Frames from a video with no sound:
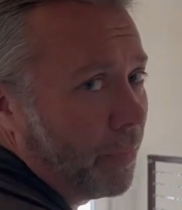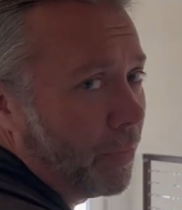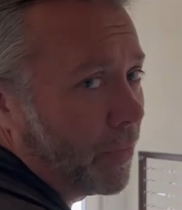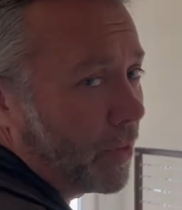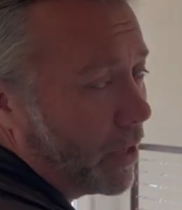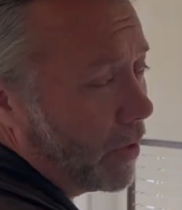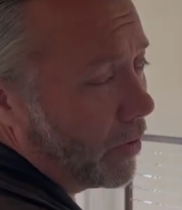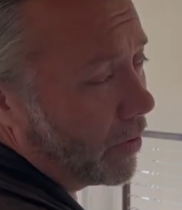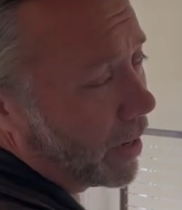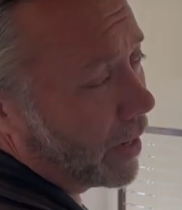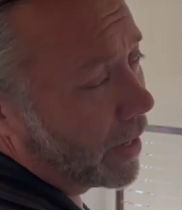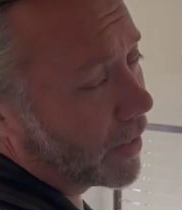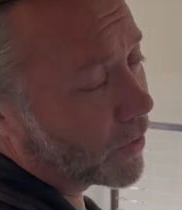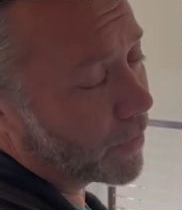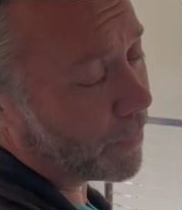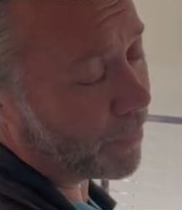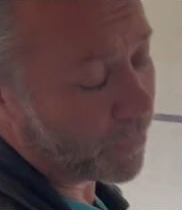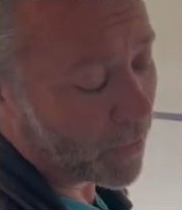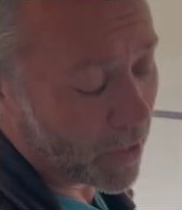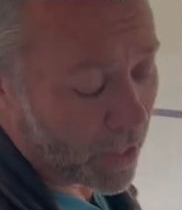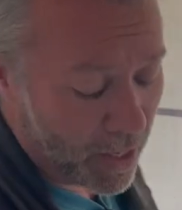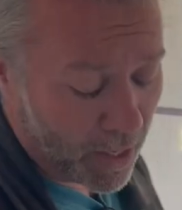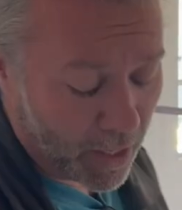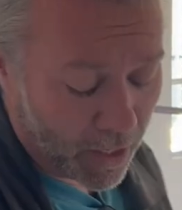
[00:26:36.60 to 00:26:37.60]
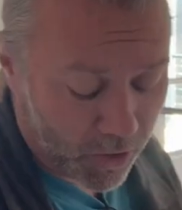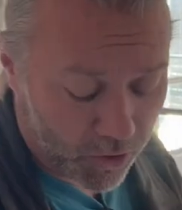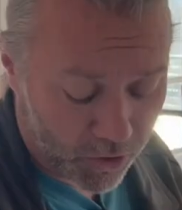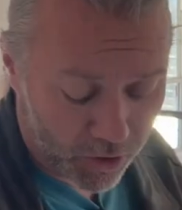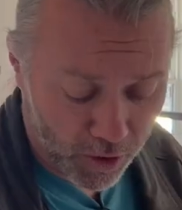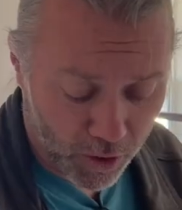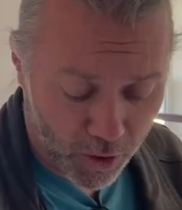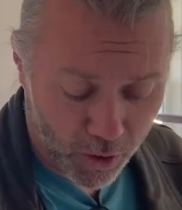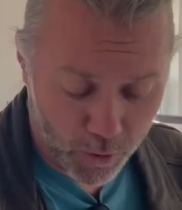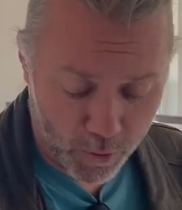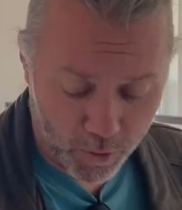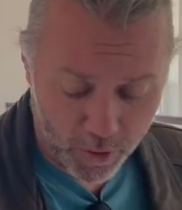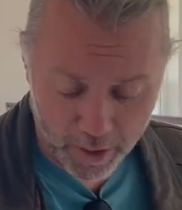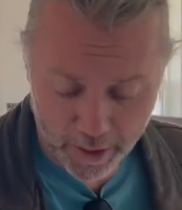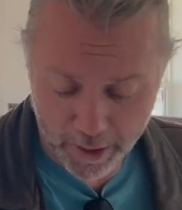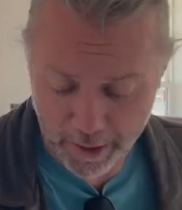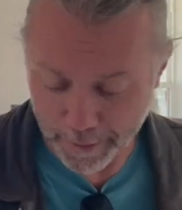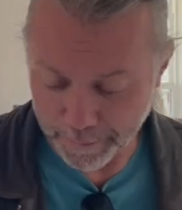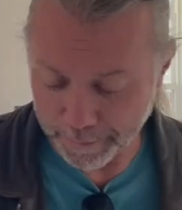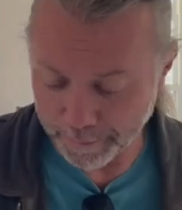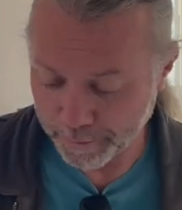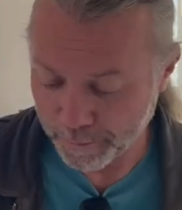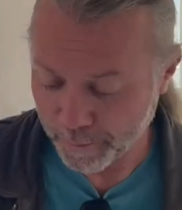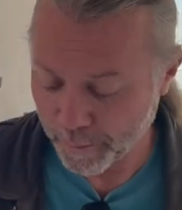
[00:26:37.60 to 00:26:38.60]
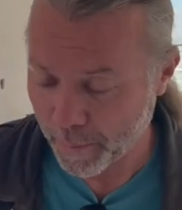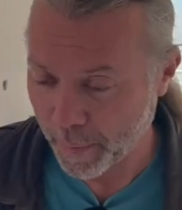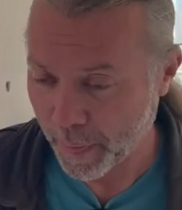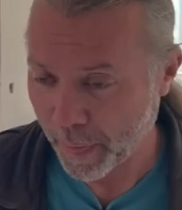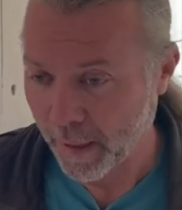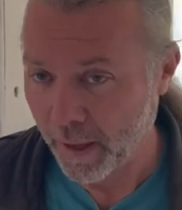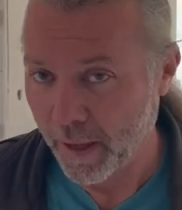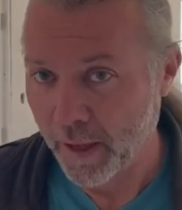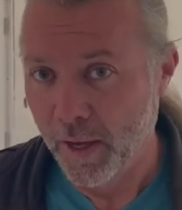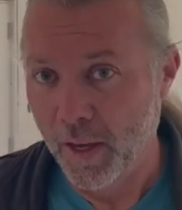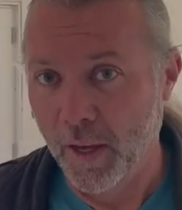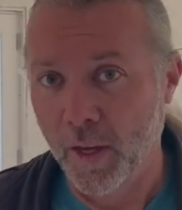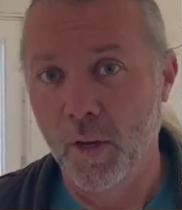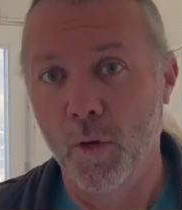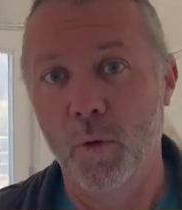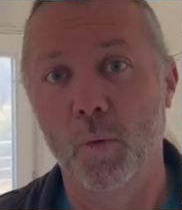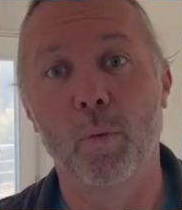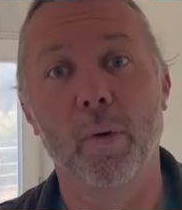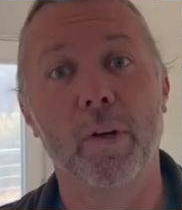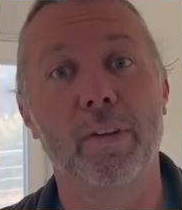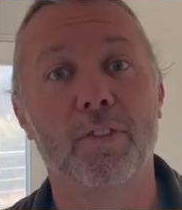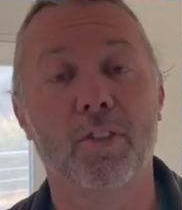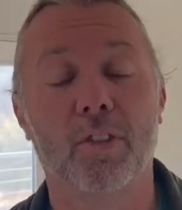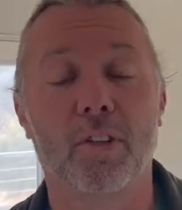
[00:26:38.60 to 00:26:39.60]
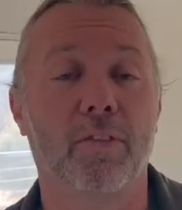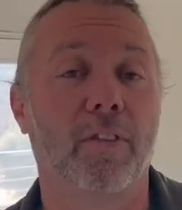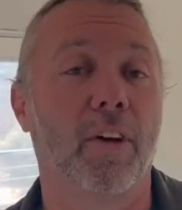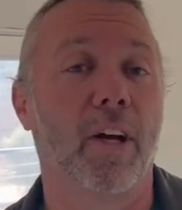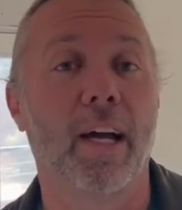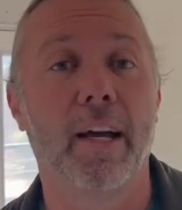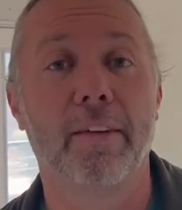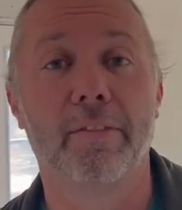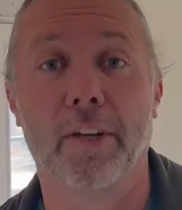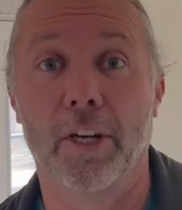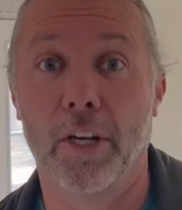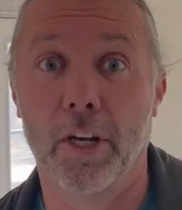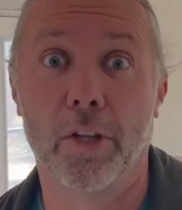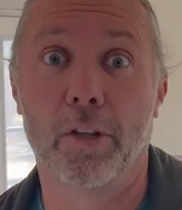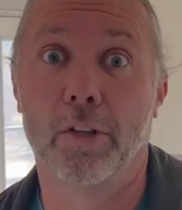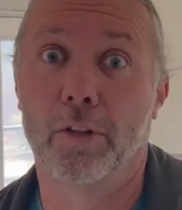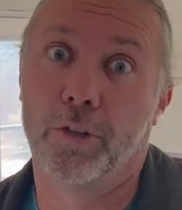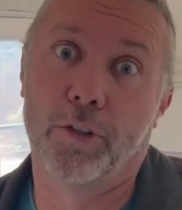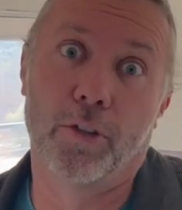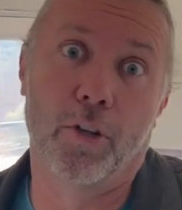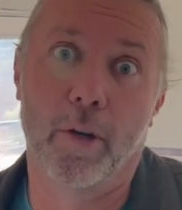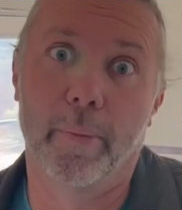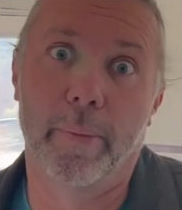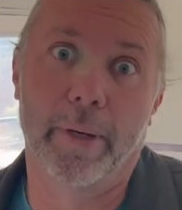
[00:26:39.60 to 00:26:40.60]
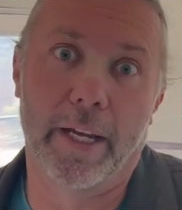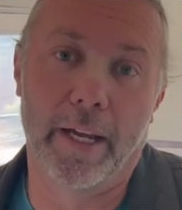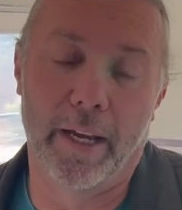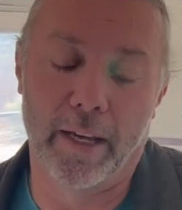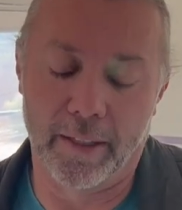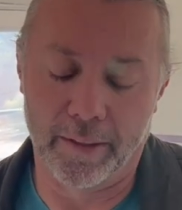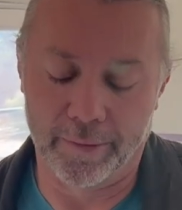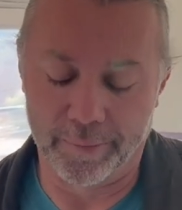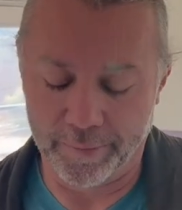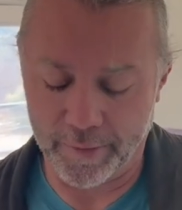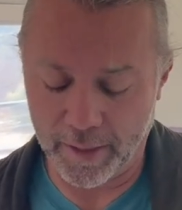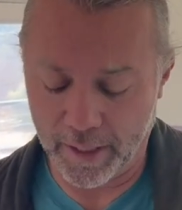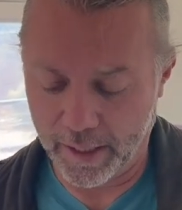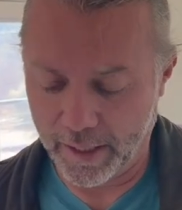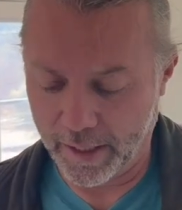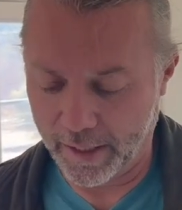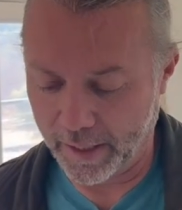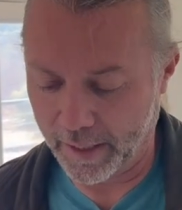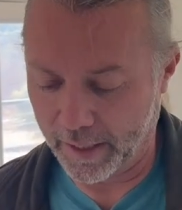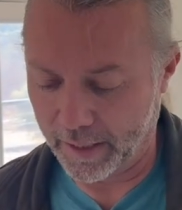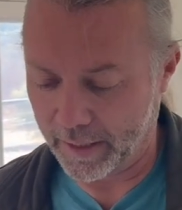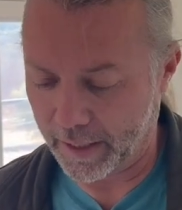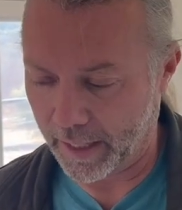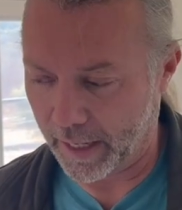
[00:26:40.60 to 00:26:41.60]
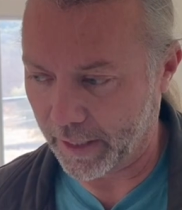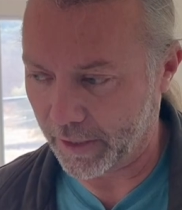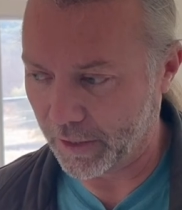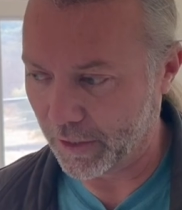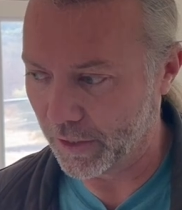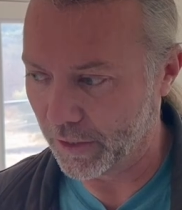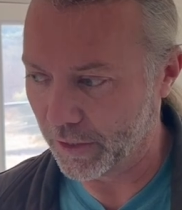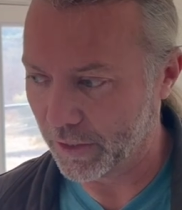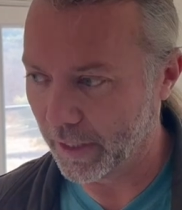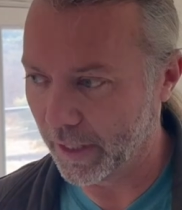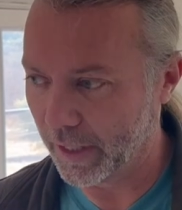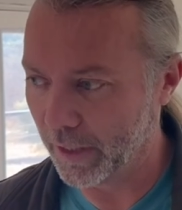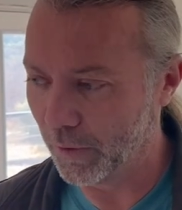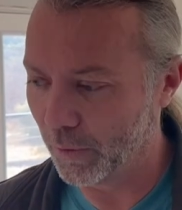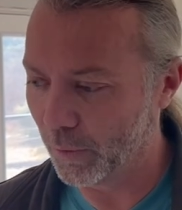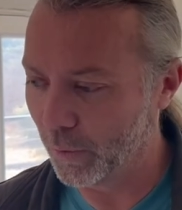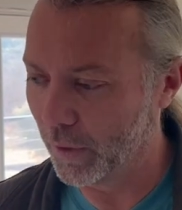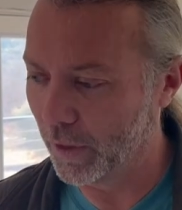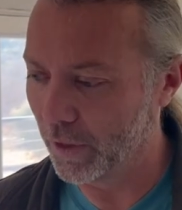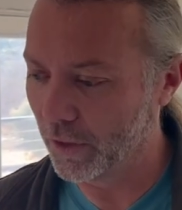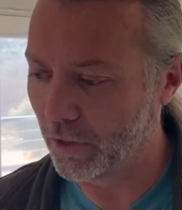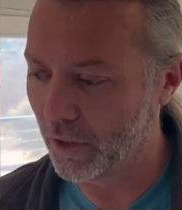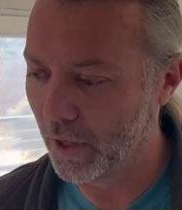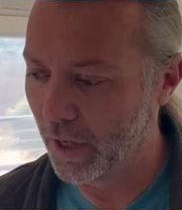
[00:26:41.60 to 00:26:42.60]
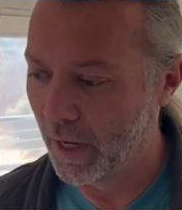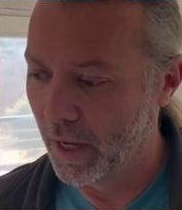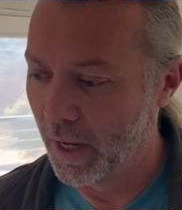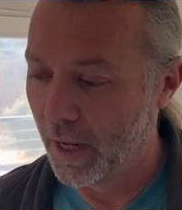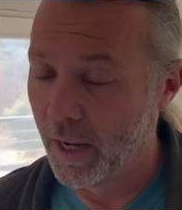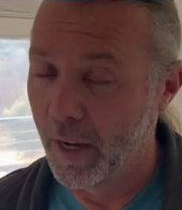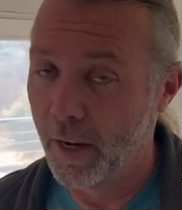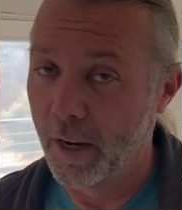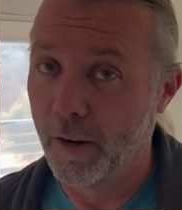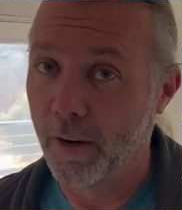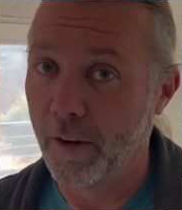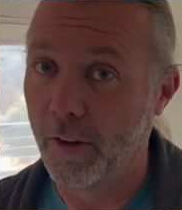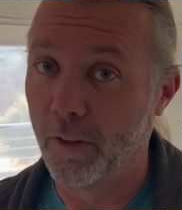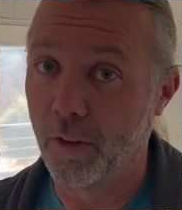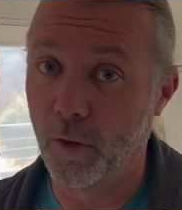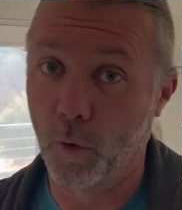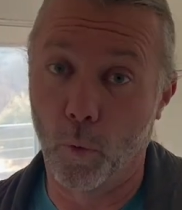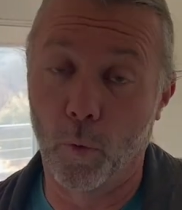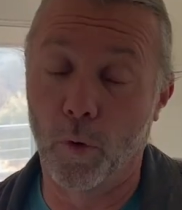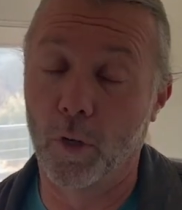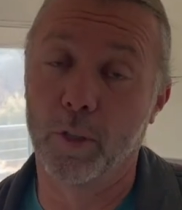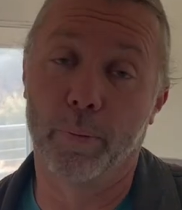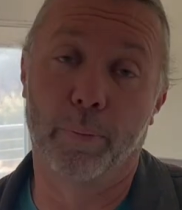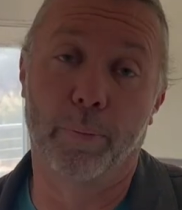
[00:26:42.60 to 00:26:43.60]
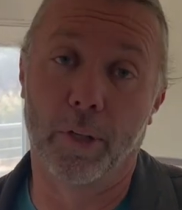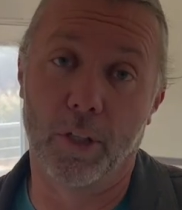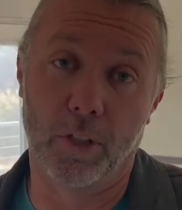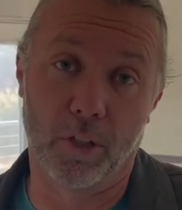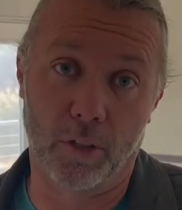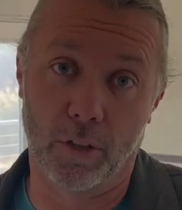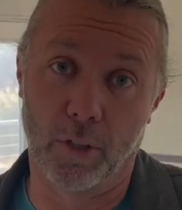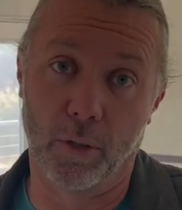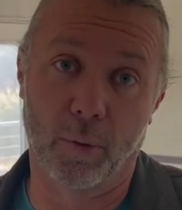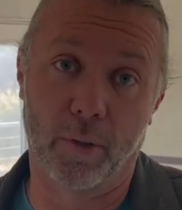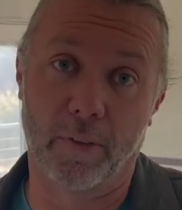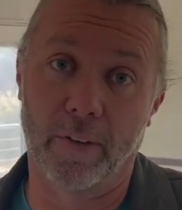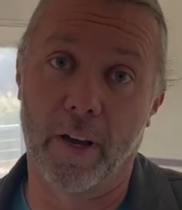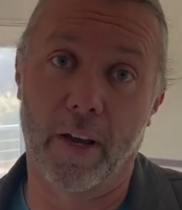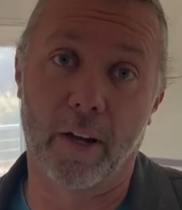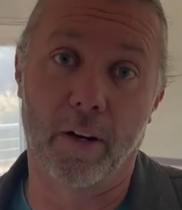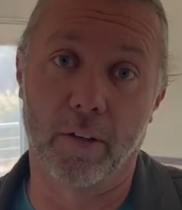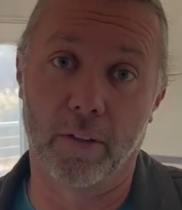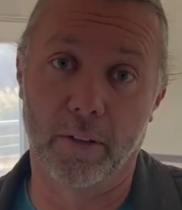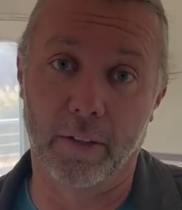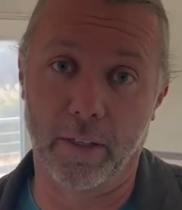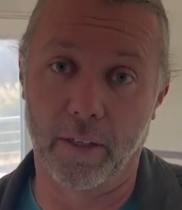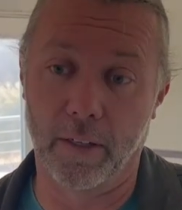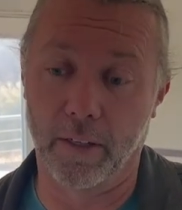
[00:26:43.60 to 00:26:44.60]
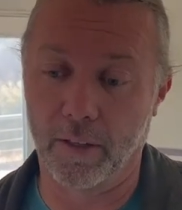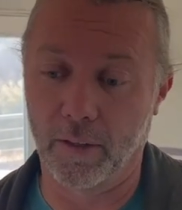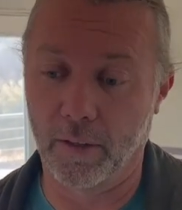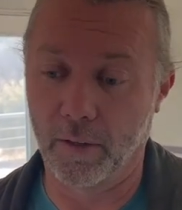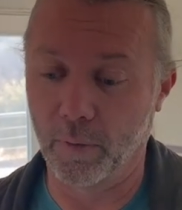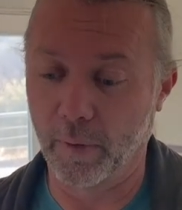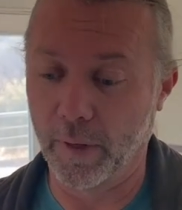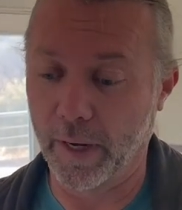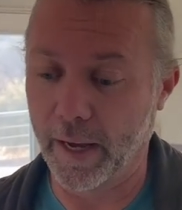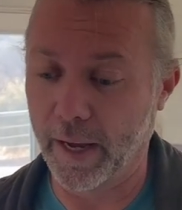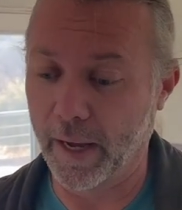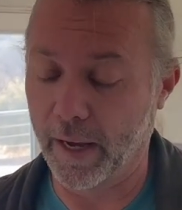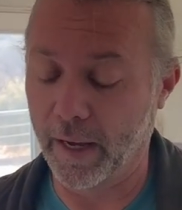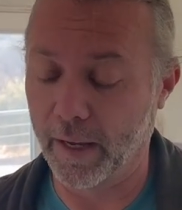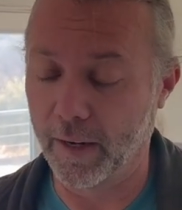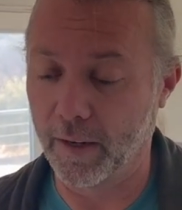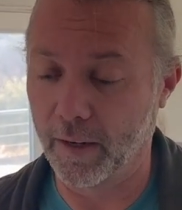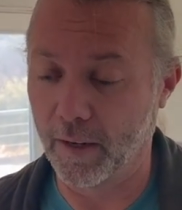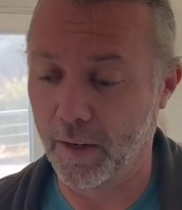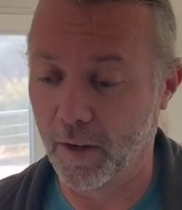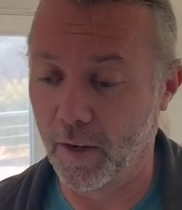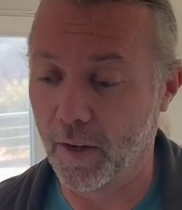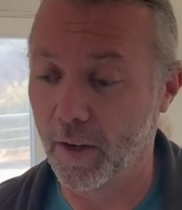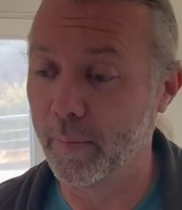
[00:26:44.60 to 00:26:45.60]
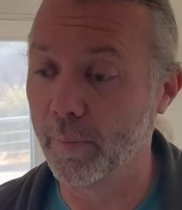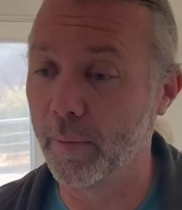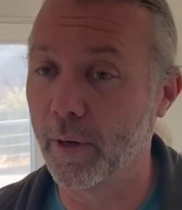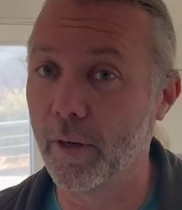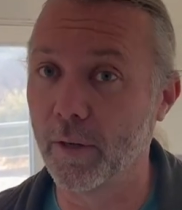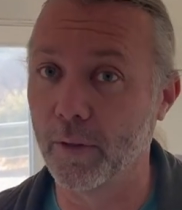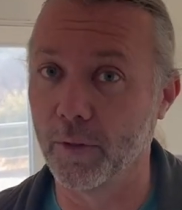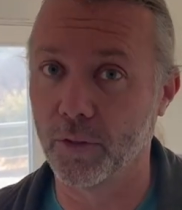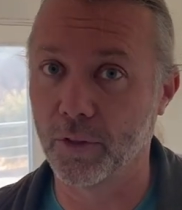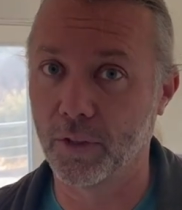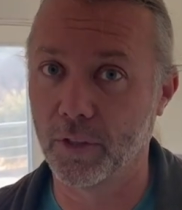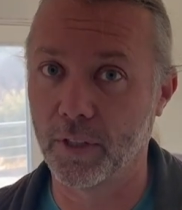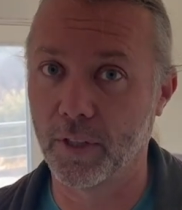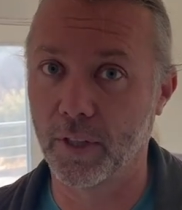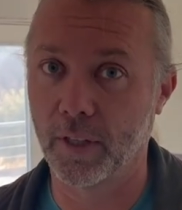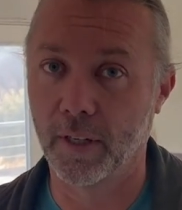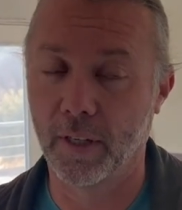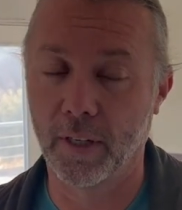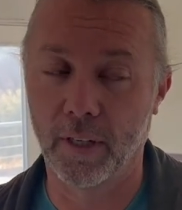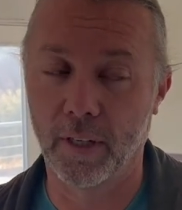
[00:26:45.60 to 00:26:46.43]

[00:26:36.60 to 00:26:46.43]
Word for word: you guys. So um, we've survived another snowmageddon in Texas. It was the worst blizzard that we've had all year. We had almost